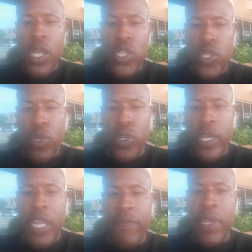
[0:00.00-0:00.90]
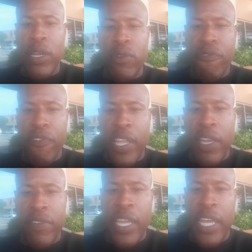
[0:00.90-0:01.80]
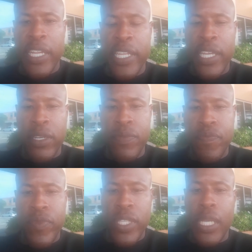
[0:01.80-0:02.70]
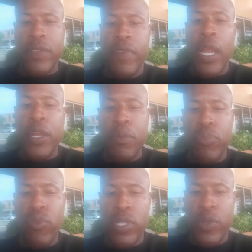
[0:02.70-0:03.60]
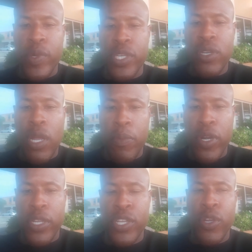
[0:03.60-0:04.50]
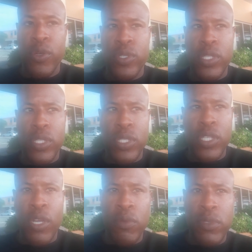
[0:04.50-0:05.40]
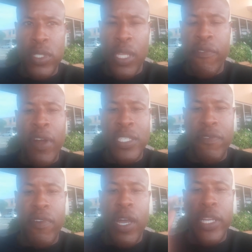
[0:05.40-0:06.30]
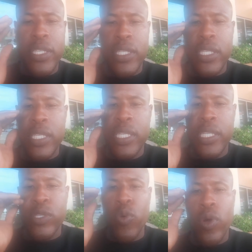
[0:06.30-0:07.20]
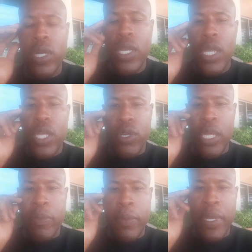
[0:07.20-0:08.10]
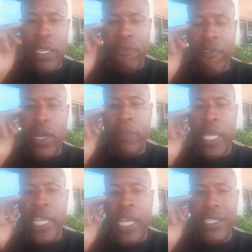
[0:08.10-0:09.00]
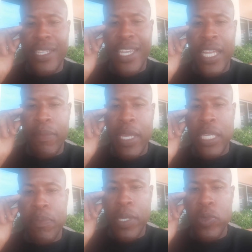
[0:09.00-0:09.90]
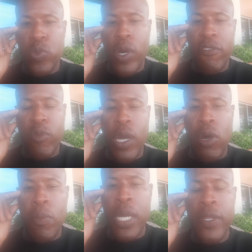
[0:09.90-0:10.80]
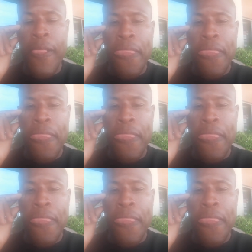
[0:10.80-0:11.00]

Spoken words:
So you could have that little flavor added in. That's very important. So when you come around, you know, diversify the tour. You know what I mean? Make it fun, make it entertaining, make it people's worthwhile. But,